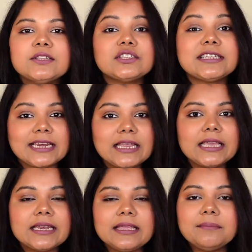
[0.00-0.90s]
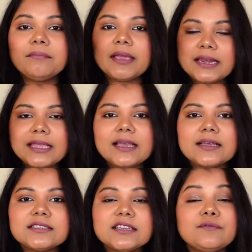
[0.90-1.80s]
So technically maine
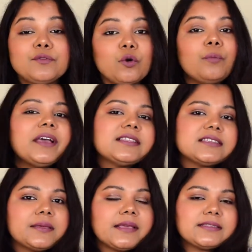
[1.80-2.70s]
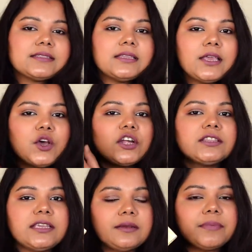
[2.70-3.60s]
yahan sirf 2 pans ke paise diye
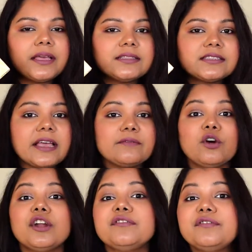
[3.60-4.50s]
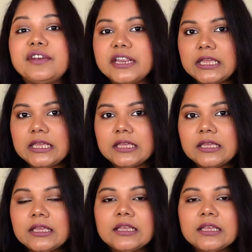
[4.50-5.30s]
aur 3 pans I've got free.